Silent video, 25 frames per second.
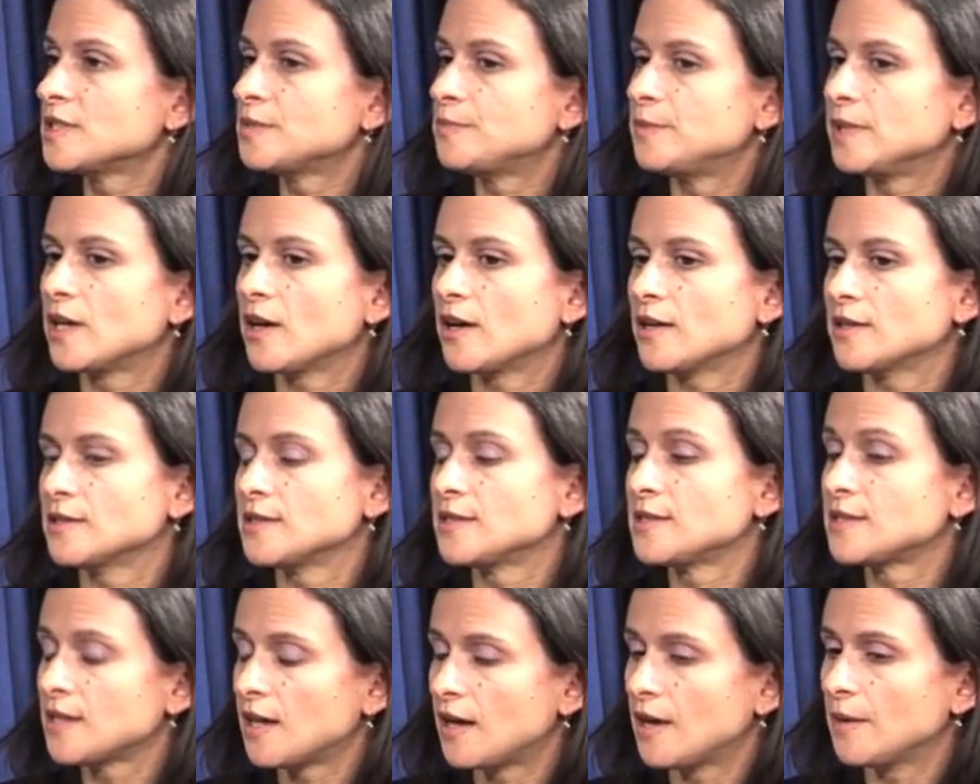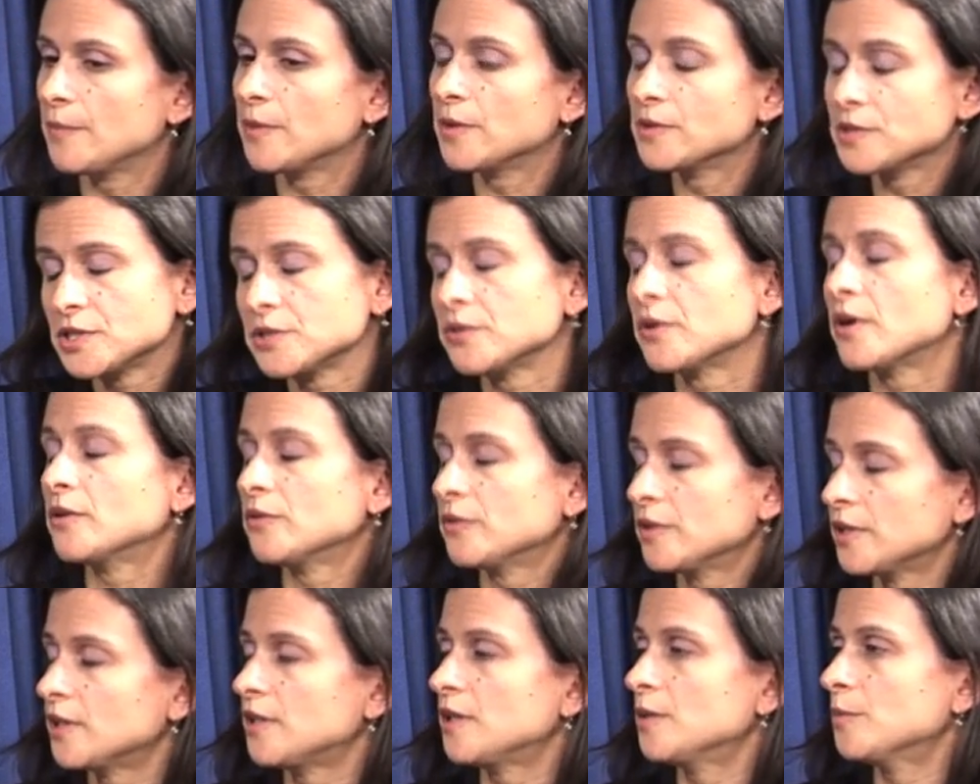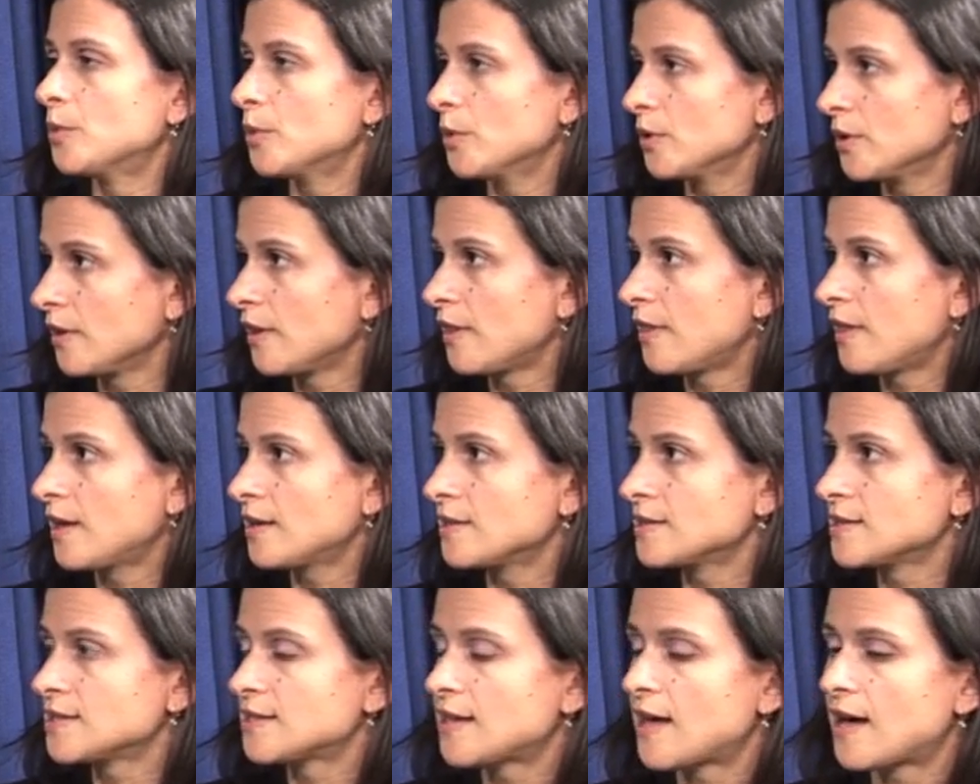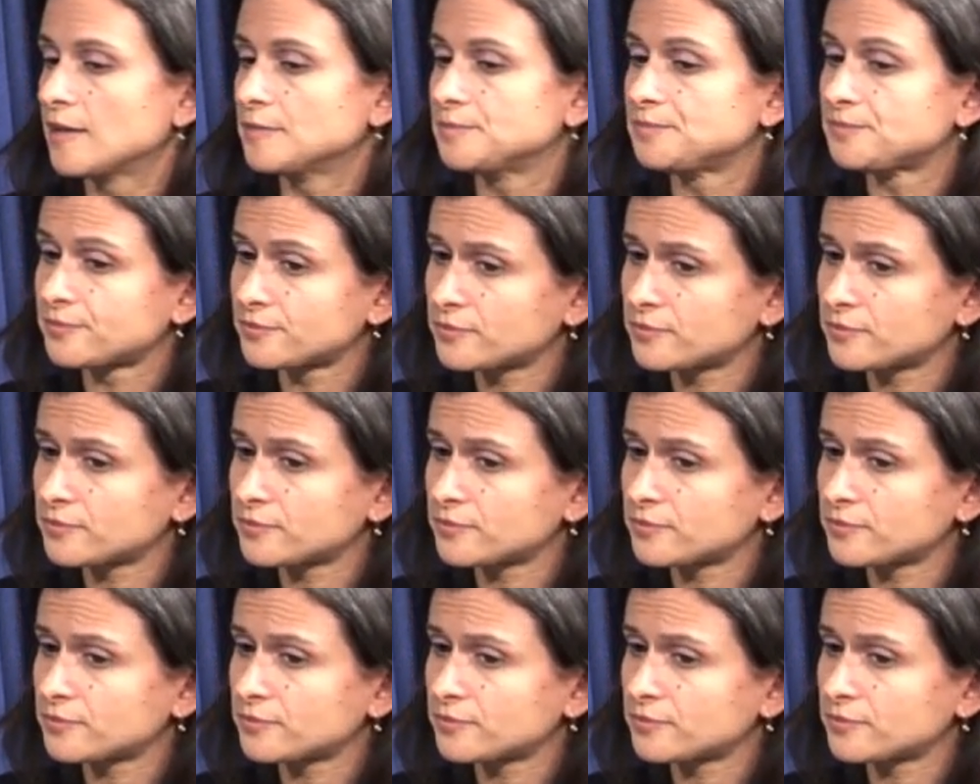because um, those are all really important things that